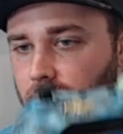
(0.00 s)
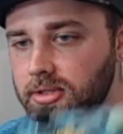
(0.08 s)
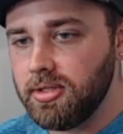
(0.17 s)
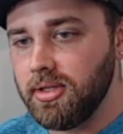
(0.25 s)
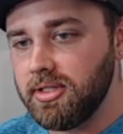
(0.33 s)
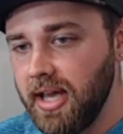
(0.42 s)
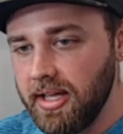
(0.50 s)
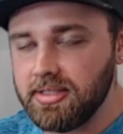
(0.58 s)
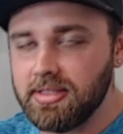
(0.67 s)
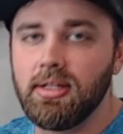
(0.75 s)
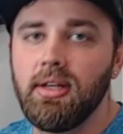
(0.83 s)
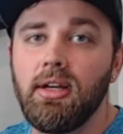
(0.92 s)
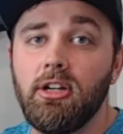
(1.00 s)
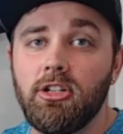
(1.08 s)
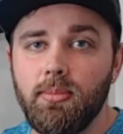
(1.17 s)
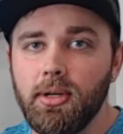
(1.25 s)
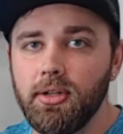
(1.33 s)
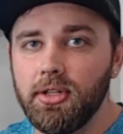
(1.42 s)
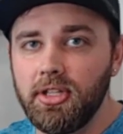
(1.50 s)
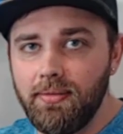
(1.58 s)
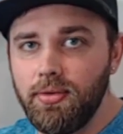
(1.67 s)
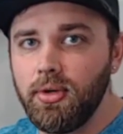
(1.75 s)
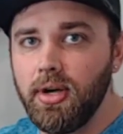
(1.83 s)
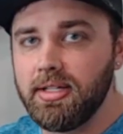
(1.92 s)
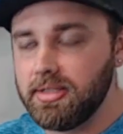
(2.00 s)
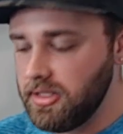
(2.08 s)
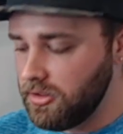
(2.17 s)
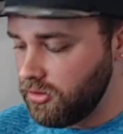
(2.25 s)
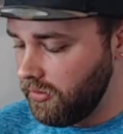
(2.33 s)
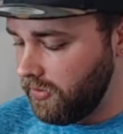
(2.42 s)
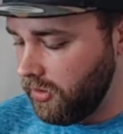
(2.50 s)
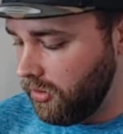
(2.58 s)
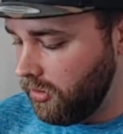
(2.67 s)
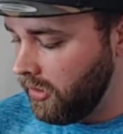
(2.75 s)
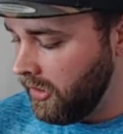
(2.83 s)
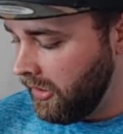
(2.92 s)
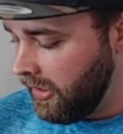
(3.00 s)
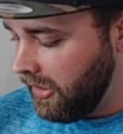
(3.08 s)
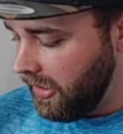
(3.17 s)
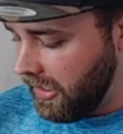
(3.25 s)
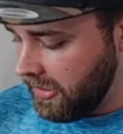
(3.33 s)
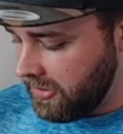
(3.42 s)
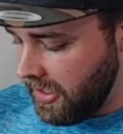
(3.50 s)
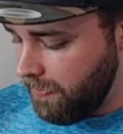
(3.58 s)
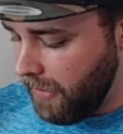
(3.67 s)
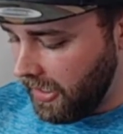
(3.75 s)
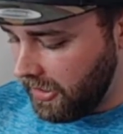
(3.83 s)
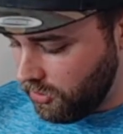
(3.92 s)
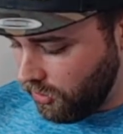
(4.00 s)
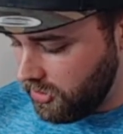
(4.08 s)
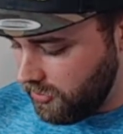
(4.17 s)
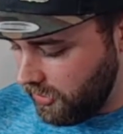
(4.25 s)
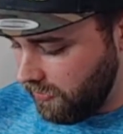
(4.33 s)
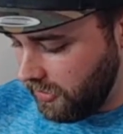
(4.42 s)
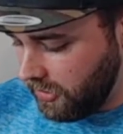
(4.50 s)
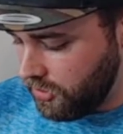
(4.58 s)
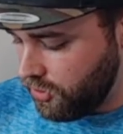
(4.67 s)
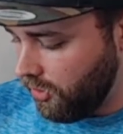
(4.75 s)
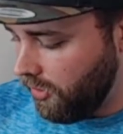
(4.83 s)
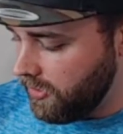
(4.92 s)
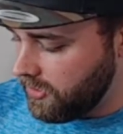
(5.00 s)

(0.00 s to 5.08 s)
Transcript: it to the test to be able to give you guys this review and my endorsement of the controller.